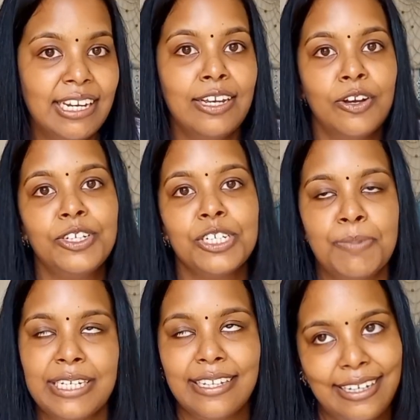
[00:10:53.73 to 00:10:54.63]
her just
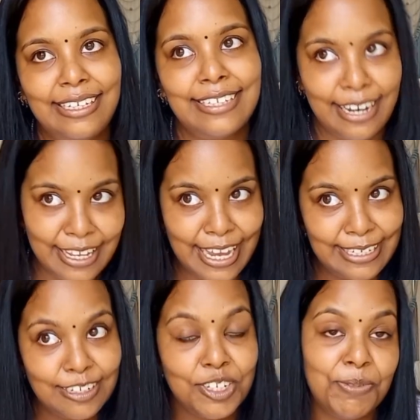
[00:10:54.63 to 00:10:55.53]
basically
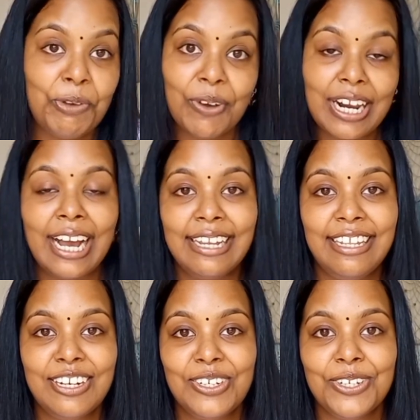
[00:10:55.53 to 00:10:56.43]
delegating to me what I
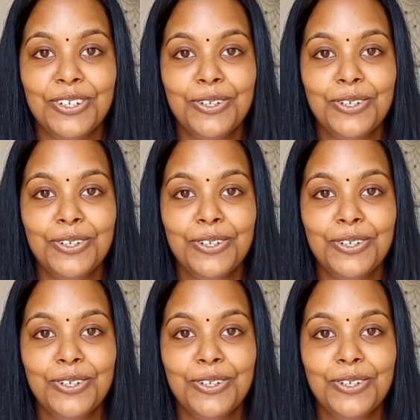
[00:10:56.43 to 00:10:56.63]
needed to do,